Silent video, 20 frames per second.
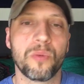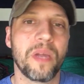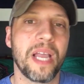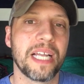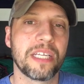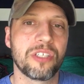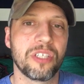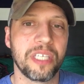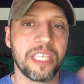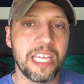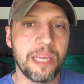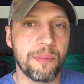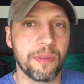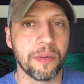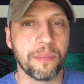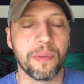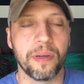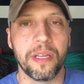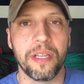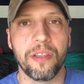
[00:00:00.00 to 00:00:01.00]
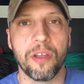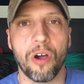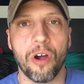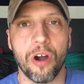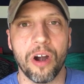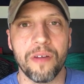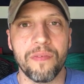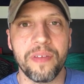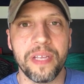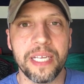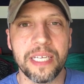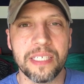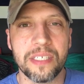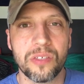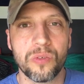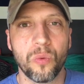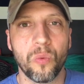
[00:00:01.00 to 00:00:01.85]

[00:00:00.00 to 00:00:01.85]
we actually keep them in the RVs.